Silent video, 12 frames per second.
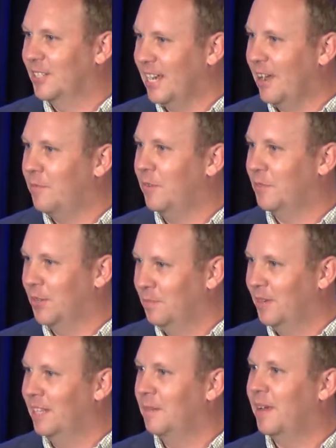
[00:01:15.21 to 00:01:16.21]
staff have told
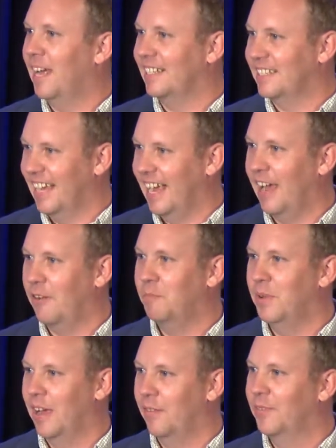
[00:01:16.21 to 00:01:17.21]
me in the past, to
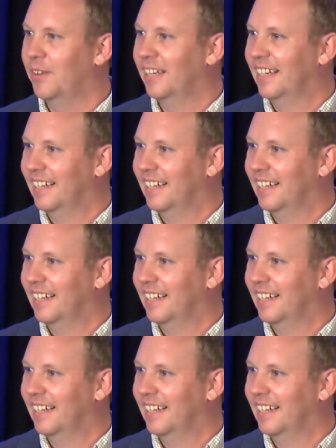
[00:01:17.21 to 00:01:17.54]
have Bev